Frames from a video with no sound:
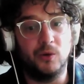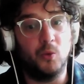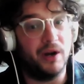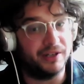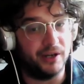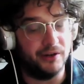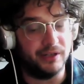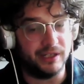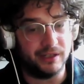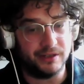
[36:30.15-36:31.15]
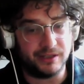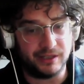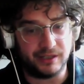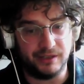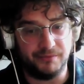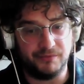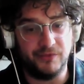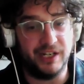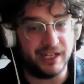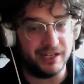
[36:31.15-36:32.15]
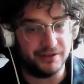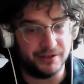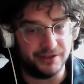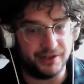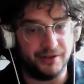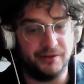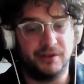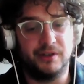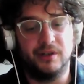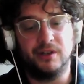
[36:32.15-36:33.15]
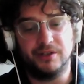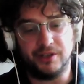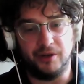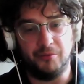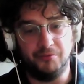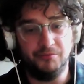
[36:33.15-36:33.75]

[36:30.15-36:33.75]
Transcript: when coding because it can really get you into the zone. So